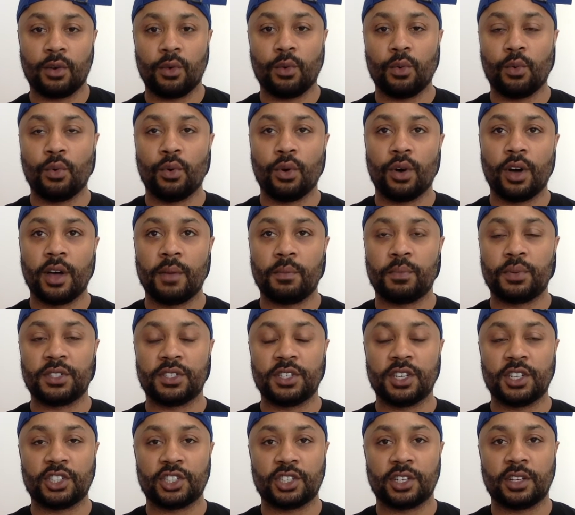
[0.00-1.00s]
What
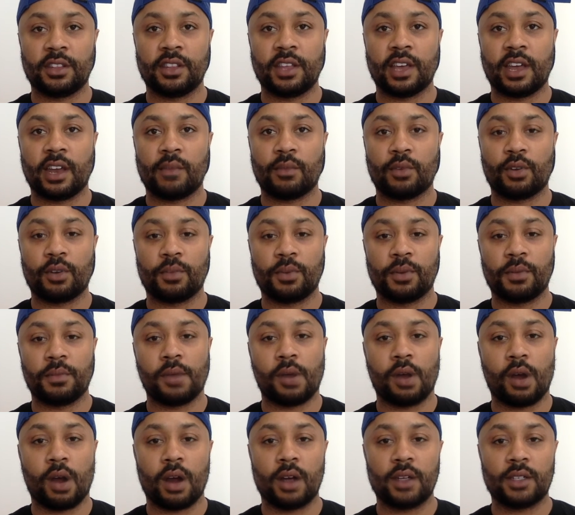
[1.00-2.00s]
position that I'm going to put my
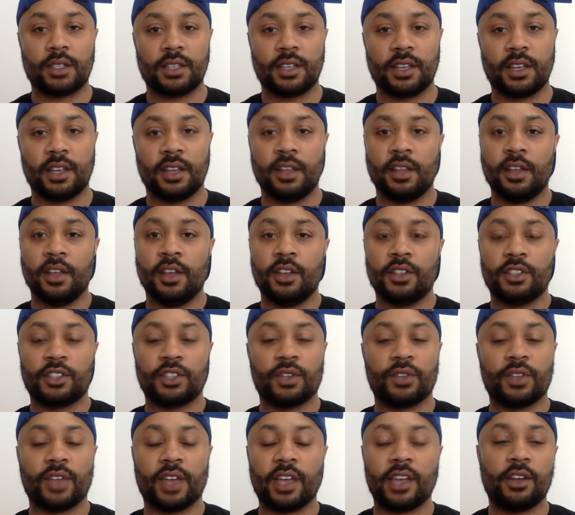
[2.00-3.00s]
artist in so
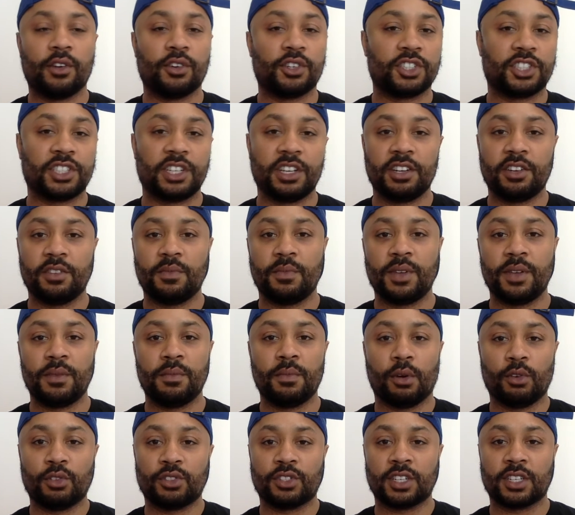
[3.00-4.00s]
that he or she be
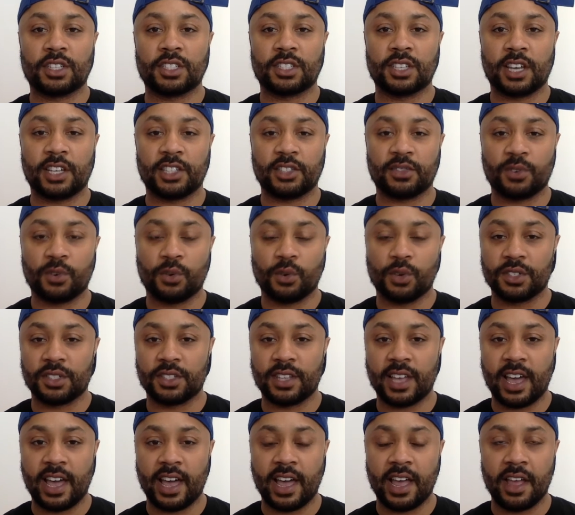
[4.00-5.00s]
most successful? Is
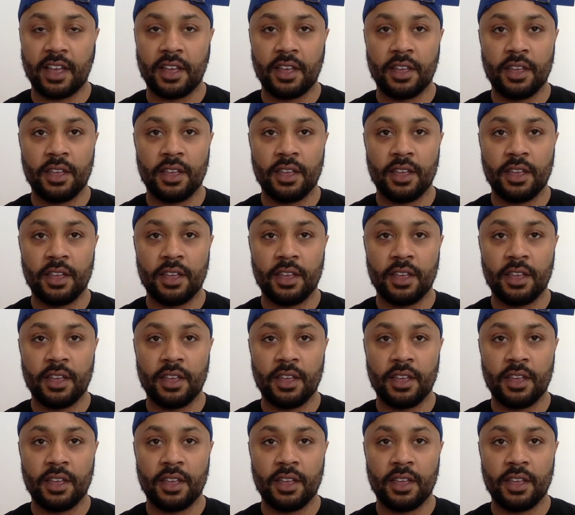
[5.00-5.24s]
that